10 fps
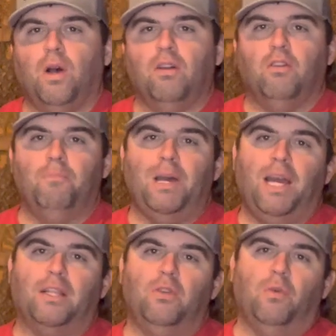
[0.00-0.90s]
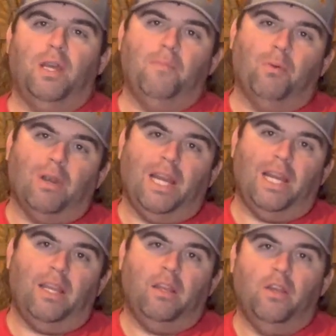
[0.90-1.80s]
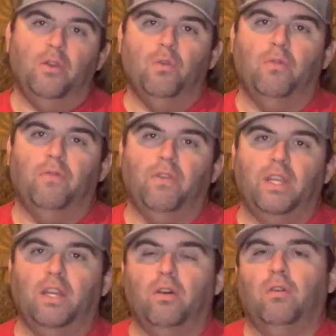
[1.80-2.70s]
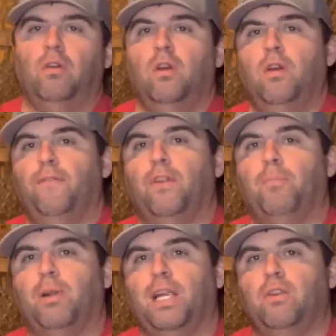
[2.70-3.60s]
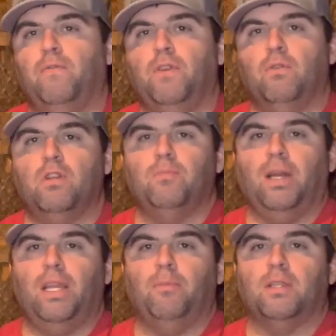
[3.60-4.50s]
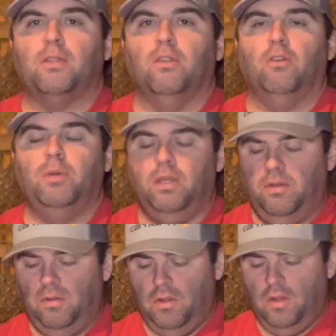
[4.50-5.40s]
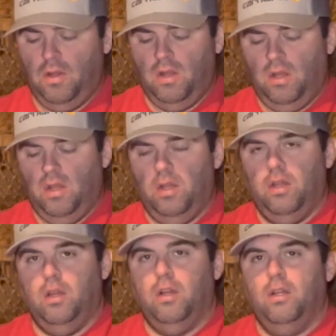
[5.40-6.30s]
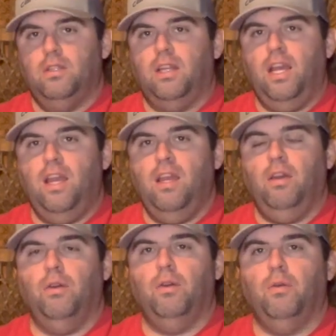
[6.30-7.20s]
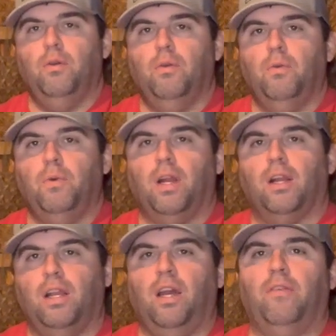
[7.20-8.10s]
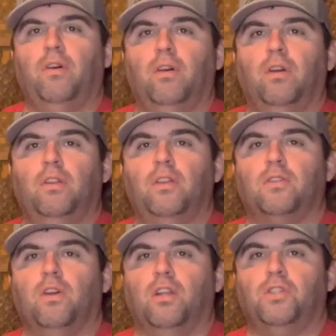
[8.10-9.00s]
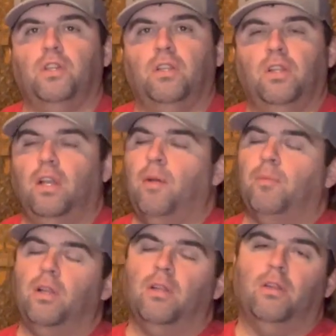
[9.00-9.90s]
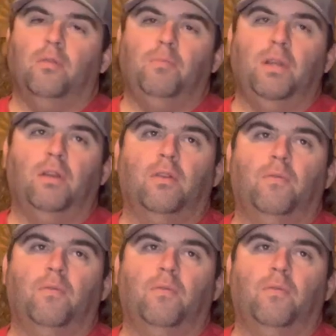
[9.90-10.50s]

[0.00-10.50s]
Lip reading: welcome back to a brand new video. For the brand new viewers, my name is Slowbee. Today we are going to have a discussion, and I'm going to be